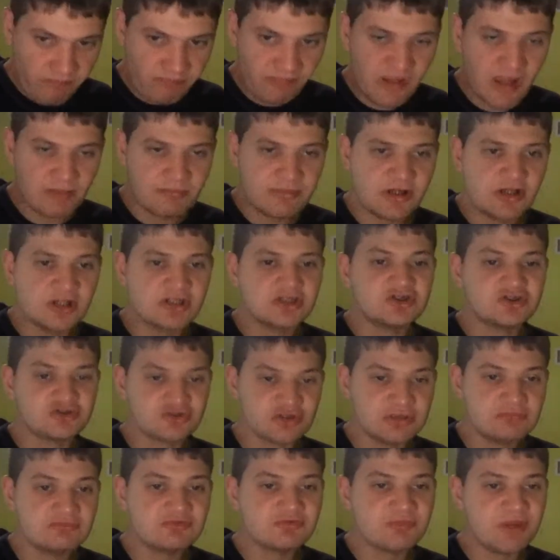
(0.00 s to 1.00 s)
American
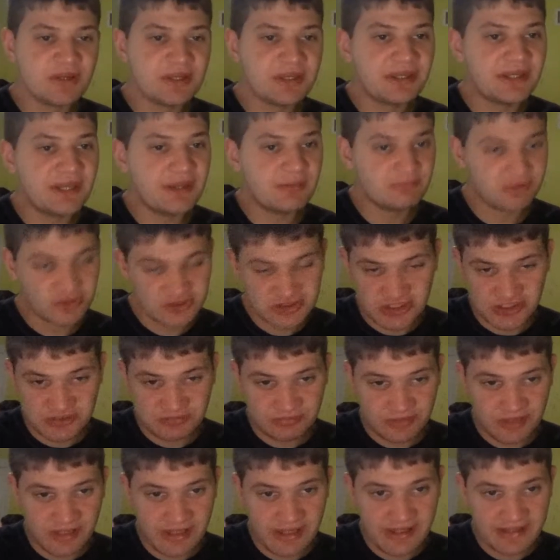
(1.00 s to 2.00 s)
Dream was making ambitious
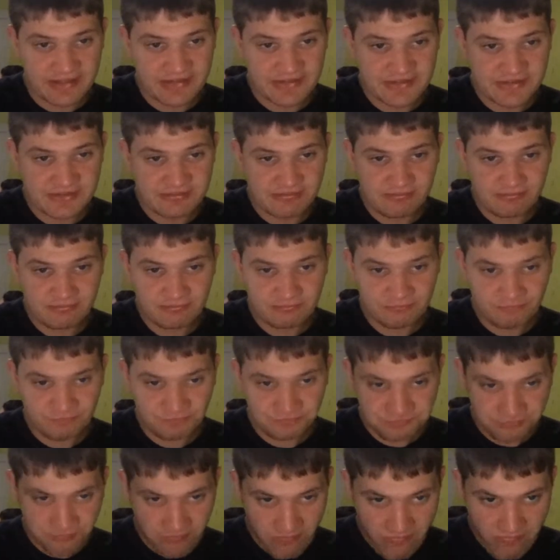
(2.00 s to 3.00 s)
plans
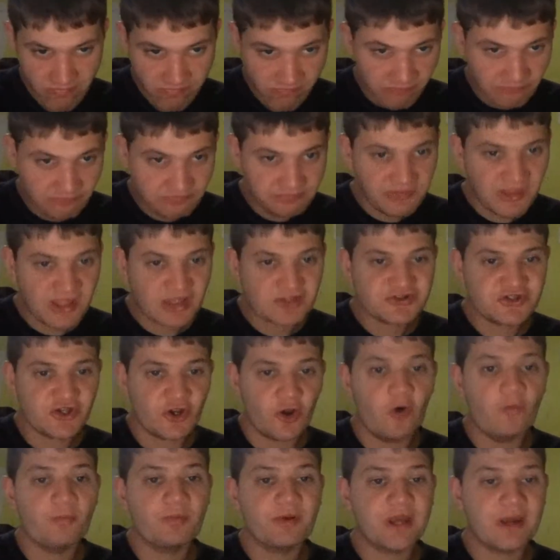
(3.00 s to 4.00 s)
to
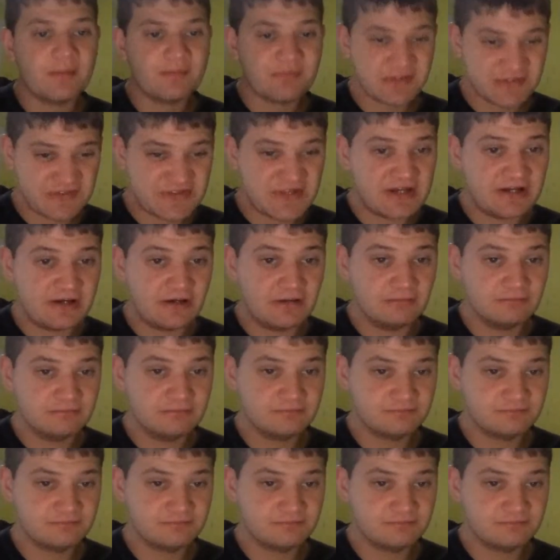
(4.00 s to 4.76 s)
open up the center.